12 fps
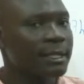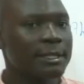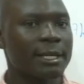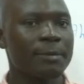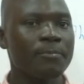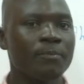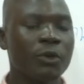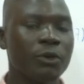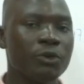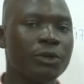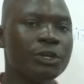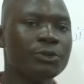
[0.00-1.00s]
a term,
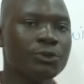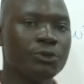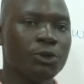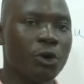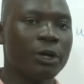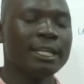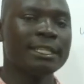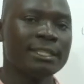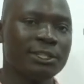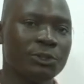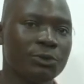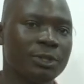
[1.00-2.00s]
you need to know
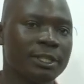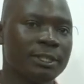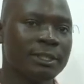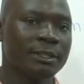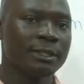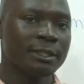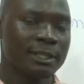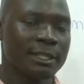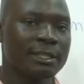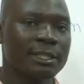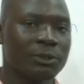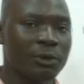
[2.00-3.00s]
its unit,
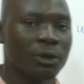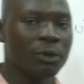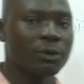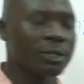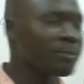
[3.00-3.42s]
since it will always